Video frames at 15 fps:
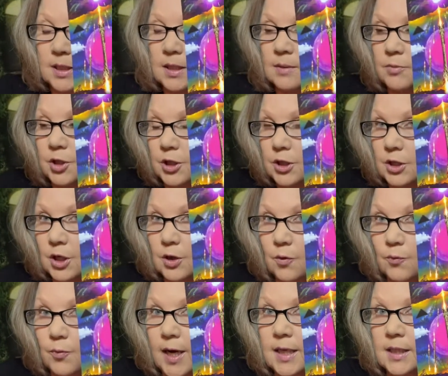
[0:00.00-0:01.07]
and I'm just going to
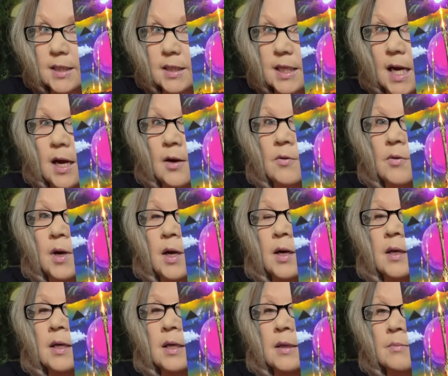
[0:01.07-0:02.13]
write
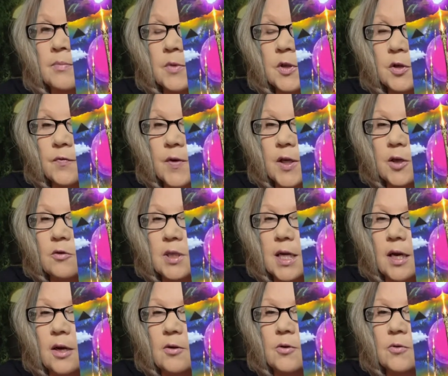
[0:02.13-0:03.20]
down your video
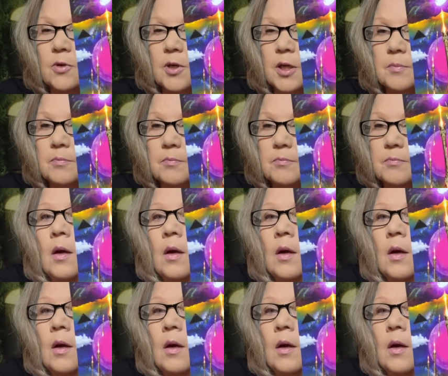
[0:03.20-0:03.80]
title. Hold on.